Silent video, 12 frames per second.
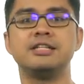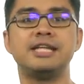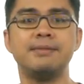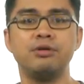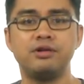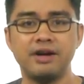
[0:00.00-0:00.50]
the
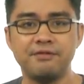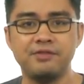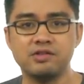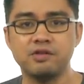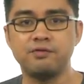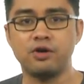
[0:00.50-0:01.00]

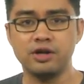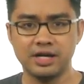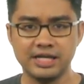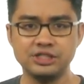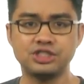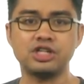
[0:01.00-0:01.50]
demographics of
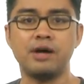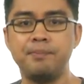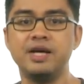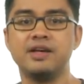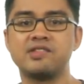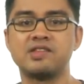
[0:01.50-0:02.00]
online
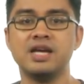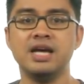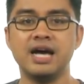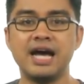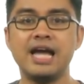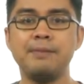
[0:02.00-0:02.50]
shoppers.
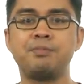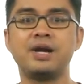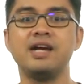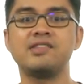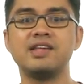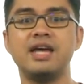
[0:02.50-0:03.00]

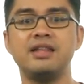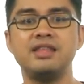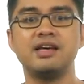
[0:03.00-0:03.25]
iPrice and